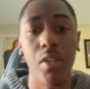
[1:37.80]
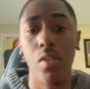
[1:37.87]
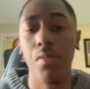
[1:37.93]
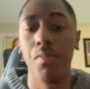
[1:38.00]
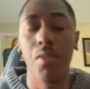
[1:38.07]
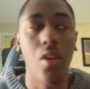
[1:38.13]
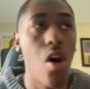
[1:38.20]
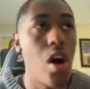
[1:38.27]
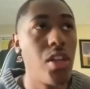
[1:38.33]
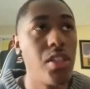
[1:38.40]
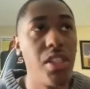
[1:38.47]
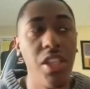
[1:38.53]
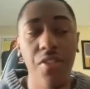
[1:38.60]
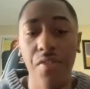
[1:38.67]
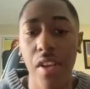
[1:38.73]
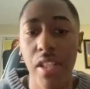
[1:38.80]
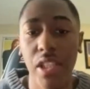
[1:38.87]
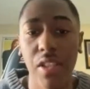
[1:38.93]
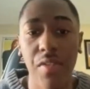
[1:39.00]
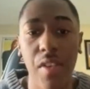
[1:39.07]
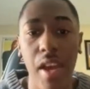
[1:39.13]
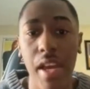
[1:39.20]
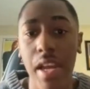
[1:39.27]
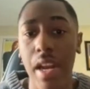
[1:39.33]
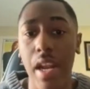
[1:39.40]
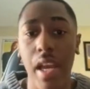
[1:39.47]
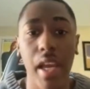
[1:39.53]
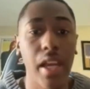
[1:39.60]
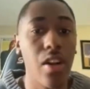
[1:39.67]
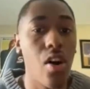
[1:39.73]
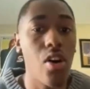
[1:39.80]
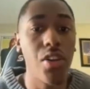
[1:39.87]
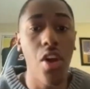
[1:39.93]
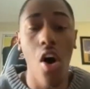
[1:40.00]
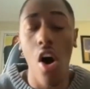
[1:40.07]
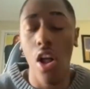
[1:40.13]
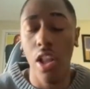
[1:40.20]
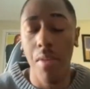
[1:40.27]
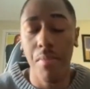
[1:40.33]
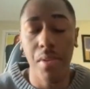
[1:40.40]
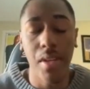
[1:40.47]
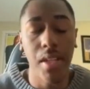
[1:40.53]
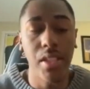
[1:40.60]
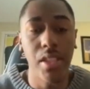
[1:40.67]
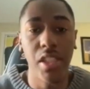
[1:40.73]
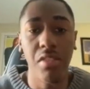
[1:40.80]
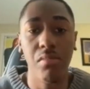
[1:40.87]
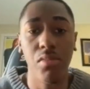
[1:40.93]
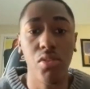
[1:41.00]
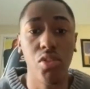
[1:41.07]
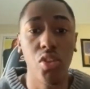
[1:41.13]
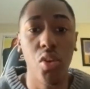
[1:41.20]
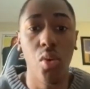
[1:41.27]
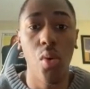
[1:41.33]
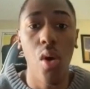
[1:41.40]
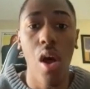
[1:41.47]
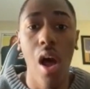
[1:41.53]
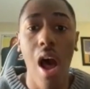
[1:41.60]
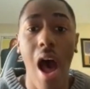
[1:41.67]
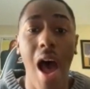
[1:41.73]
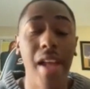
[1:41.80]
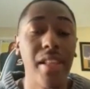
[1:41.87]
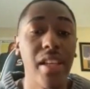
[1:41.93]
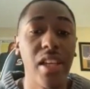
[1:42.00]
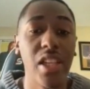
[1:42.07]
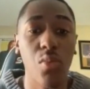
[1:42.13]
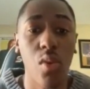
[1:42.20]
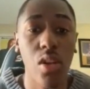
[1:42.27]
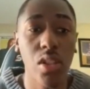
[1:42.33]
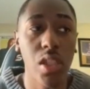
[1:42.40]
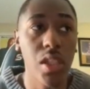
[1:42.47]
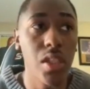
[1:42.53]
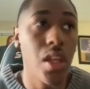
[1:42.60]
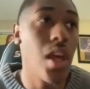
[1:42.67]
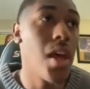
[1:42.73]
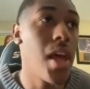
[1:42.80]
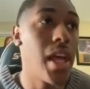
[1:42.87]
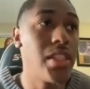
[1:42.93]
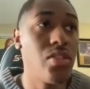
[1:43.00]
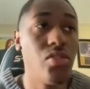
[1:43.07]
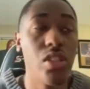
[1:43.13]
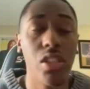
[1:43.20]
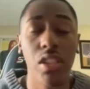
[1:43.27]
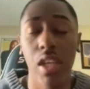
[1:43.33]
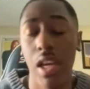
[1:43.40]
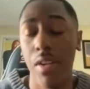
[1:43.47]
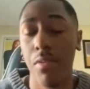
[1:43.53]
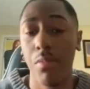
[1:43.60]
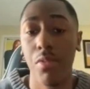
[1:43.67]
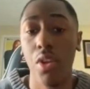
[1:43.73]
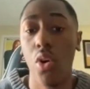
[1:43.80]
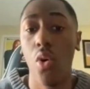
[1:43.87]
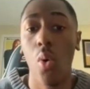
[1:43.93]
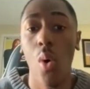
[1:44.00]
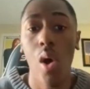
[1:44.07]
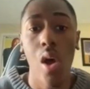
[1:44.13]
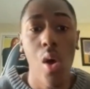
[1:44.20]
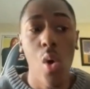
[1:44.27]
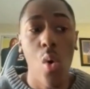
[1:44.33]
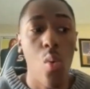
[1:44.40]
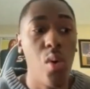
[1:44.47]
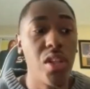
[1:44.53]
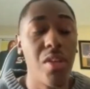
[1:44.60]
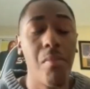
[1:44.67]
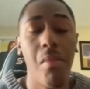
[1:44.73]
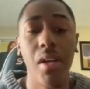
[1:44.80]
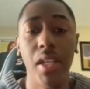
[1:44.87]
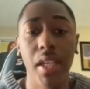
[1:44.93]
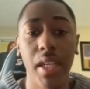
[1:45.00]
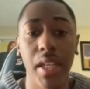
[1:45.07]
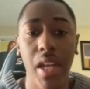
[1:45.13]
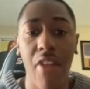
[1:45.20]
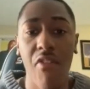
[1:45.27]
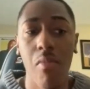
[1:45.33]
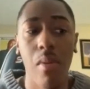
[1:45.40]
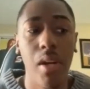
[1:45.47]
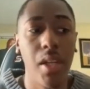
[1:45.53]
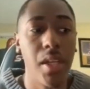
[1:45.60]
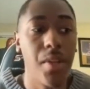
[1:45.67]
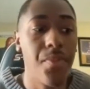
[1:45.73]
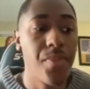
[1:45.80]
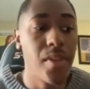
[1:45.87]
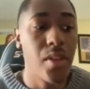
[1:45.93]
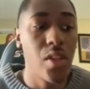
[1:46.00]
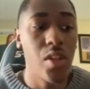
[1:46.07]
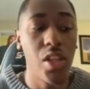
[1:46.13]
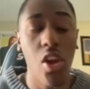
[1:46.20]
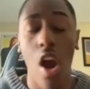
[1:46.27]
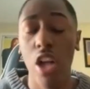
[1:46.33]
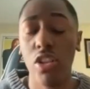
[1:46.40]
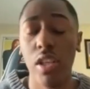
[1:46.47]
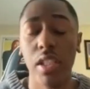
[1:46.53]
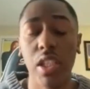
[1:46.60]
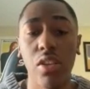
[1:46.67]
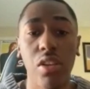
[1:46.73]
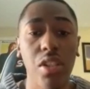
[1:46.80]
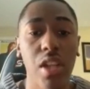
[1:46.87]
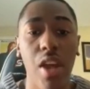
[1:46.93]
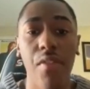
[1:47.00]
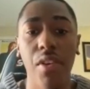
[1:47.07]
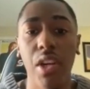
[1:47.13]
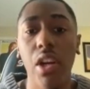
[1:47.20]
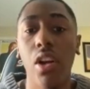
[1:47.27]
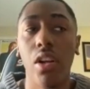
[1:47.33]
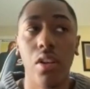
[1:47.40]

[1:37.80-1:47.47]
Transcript: on defensive end and on all NBA teams. So I think it's worth it. As you just said, though, with the money and everybody, the contracts increasing every year,